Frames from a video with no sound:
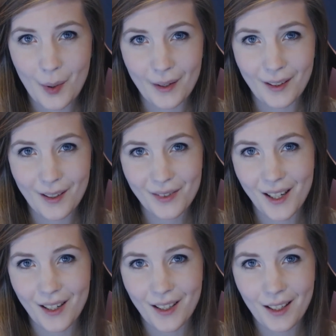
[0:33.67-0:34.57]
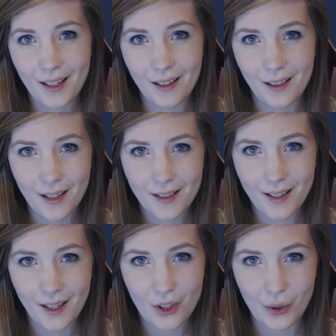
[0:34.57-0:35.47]
But enough talking and
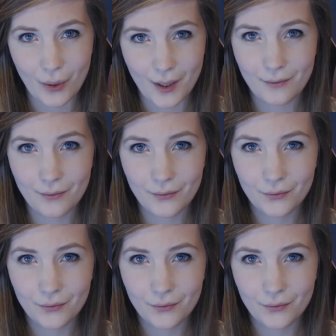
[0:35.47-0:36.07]
let's get to it.